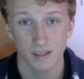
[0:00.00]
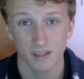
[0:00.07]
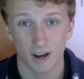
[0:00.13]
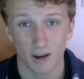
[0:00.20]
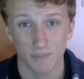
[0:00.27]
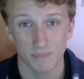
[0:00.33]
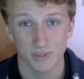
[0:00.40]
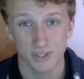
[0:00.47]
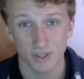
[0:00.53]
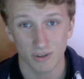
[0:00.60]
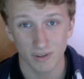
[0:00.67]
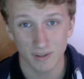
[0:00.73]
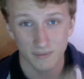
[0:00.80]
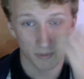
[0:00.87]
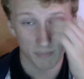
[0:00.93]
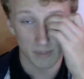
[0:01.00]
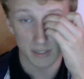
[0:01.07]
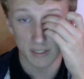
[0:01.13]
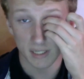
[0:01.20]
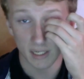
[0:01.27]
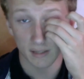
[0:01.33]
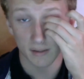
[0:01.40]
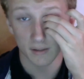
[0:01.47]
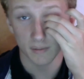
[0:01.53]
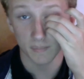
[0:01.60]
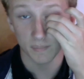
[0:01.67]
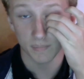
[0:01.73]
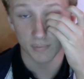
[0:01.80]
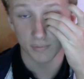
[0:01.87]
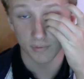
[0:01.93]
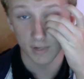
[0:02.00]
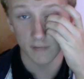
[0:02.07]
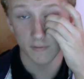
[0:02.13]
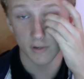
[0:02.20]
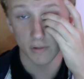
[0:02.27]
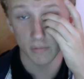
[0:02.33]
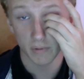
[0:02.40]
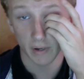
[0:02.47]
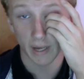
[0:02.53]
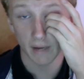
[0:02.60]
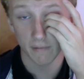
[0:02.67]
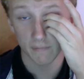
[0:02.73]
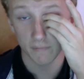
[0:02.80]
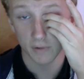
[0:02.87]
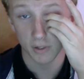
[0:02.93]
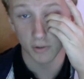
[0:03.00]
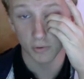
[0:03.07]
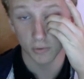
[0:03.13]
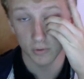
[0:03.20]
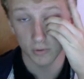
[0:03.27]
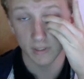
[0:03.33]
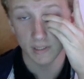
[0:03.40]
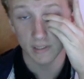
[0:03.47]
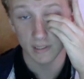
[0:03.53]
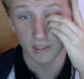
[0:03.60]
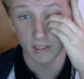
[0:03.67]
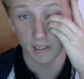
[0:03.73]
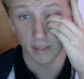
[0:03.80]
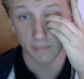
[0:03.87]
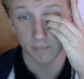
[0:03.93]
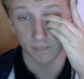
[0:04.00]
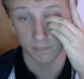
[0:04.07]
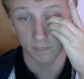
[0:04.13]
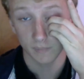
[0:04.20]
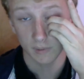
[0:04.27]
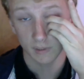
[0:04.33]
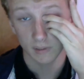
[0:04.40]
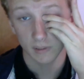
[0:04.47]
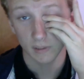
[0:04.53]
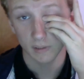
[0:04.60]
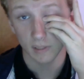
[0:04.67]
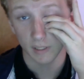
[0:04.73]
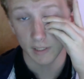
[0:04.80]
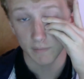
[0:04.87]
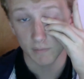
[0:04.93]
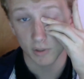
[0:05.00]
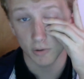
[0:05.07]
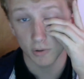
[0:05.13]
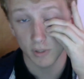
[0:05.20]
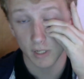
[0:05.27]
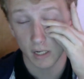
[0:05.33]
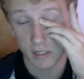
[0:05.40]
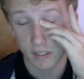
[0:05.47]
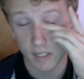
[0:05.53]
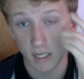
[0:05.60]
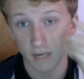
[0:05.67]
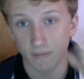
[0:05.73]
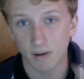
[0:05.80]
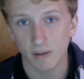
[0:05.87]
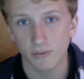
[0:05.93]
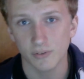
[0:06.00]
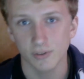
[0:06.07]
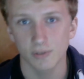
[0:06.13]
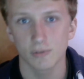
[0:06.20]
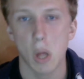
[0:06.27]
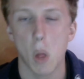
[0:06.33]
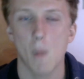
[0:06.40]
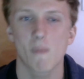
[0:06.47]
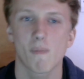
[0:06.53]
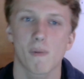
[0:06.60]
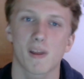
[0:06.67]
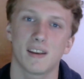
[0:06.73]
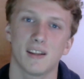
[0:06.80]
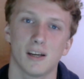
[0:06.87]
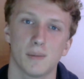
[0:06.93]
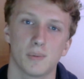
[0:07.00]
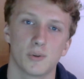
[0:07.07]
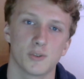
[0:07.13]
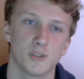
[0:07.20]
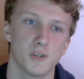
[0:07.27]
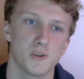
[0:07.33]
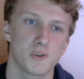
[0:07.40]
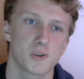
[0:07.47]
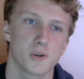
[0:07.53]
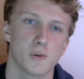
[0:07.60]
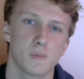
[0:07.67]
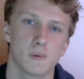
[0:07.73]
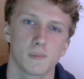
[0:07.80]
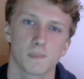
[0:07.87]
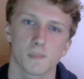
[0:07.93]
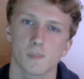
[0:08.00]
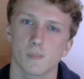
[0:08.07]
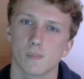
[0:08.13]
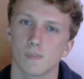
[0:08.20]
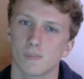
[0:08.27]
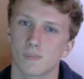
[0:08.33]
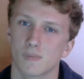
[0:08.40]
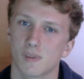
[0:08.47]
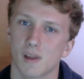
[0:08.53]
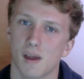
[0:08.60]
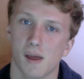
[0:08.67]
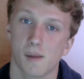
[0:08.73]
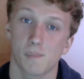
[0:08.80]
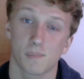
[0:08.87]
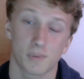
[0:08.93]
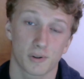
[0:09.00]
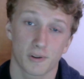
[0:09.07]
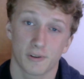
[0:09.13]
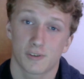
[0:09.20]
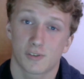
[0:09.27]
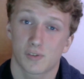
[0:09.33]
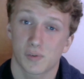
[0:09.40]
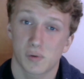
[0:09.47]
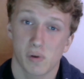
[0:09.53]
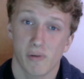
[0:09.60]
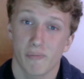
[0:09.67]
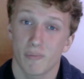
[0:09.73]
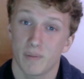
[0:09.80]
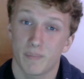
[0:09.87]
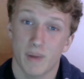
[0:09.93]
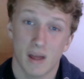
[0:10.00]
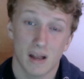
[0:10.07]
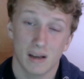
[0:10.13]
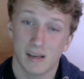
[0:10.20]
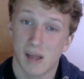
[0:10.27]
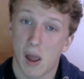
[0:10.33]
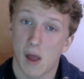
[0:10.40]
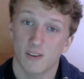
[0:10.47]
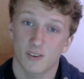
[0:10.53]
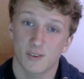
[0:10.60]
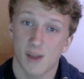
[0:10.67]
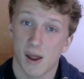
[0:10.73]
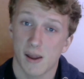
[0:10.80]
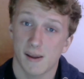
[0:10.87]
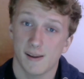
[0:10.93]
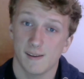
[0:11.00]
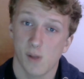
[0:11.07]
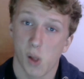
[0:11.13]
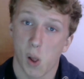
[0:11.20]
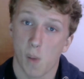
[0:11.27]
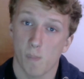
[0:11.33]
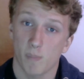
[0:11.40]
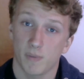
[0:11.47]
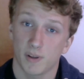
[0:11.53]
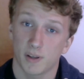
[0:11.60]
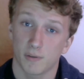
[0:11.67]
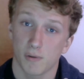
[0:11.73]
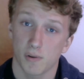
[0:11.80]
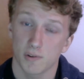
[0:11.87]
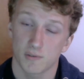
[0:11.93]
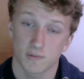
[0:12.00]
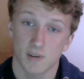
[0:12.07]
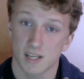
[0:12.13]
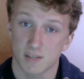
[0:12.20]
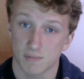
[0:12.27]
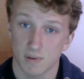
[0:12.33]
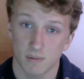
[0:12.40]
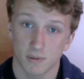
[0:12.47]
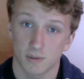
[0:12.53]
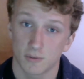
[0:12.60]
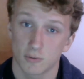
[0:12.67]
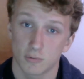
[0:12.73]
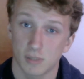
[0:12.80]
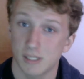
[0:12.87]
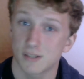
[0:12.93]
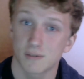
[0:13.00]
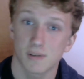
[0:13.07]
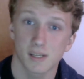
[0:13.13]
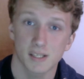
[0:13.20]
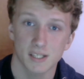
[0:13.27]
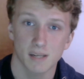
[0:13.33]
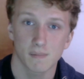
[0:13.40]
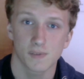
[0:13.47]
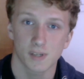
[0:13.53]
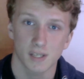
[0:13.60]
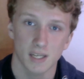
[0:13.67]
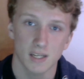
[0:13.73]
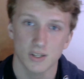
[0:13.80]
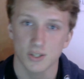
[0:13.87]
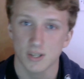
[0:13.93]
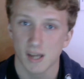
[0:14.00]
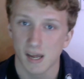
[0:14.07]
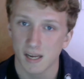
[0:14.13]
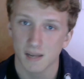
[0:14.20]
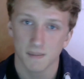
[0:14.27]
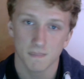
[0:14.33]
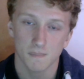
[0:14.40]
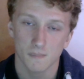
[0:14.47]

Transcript: I'm sorry for missing the preview. I have recorded the, um, I did record it, I just didn't get around to getting up on YouTube. Um, because we barely had a day, um, you know, it was rest. We were always doing something each day.